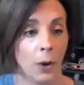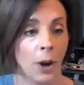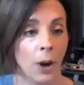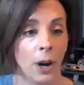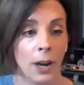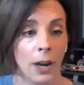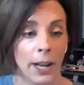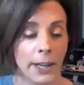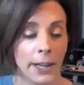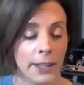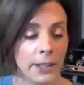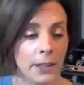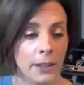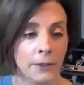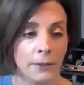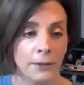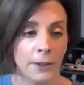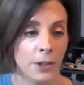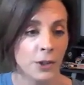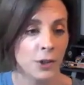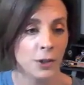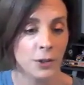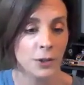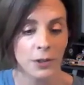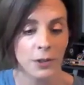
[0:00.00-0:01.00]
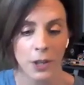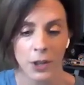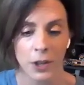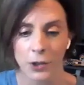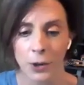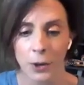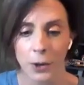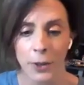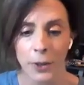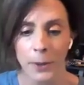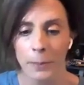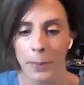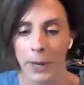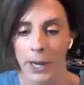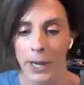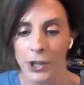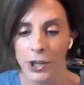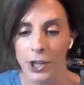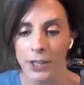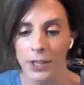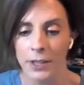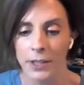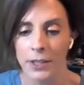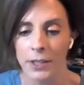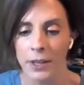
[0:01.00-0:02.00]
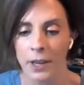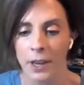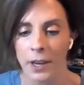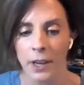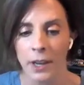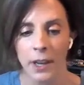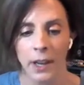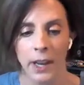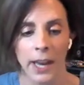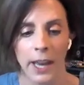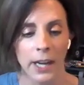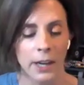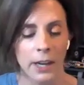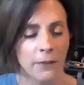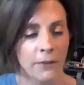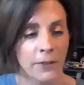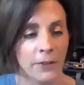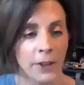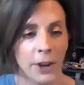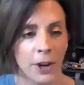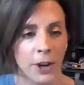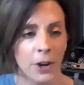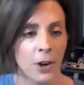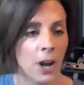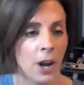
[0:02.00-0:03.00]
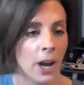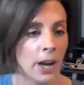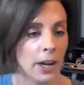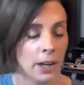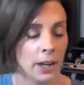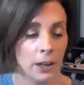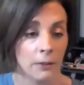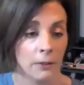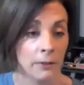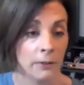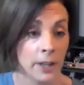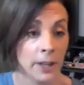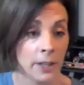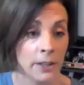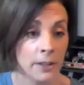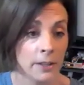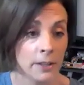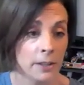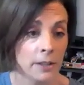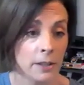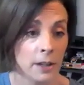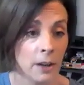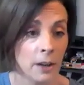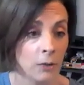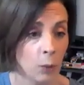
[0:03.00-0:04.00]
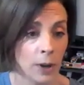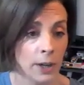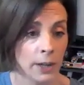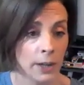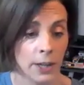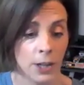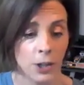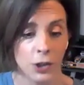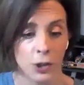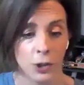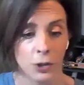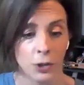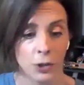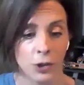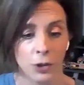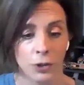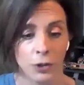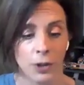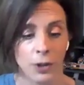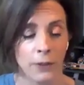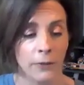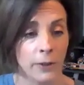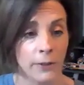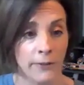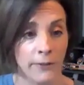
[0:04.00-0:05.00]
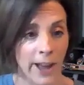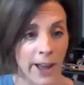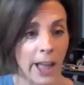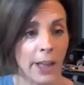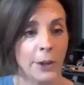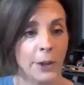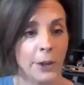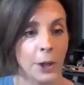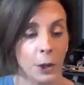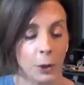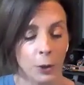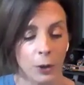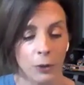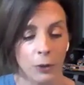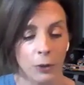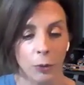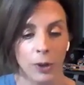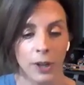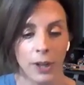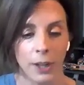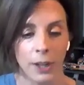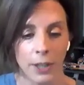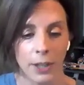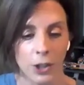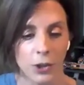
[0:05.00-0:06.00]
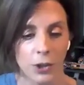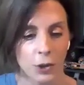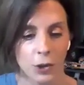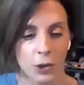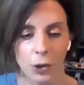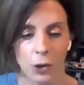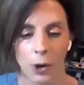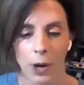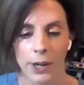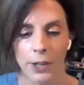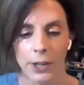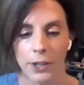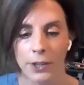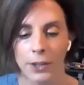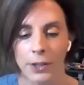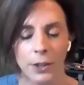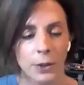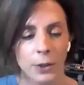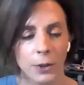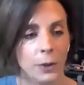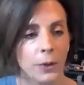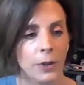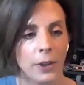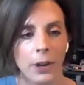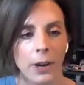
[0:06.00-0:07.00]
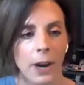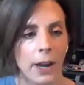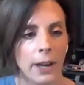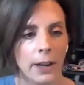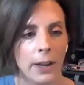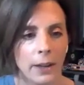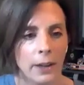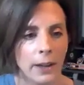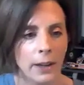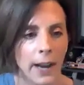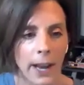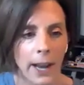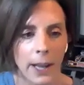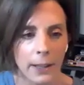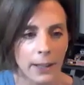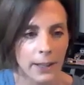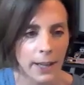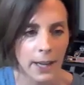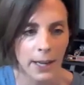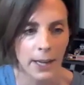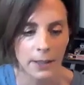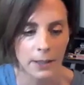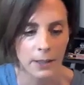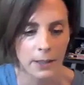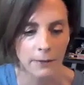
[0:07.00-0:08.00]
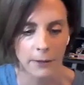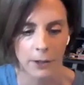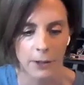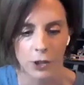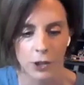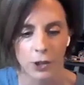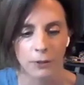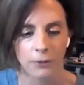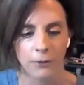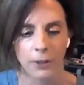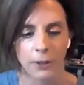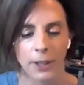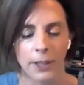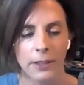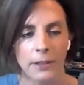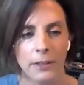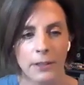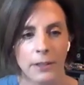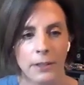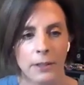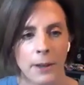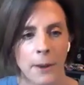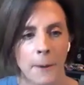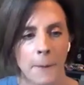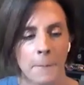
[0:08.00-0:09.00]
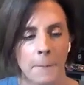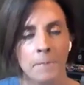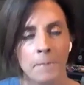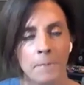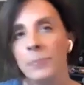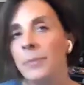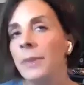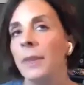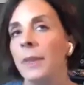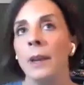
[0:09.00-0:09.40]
You know, our elected officials control the budgets, and if they're not convinced of what it is of the value of what it is you're trying to do, they're not going to allocate sufficient funds.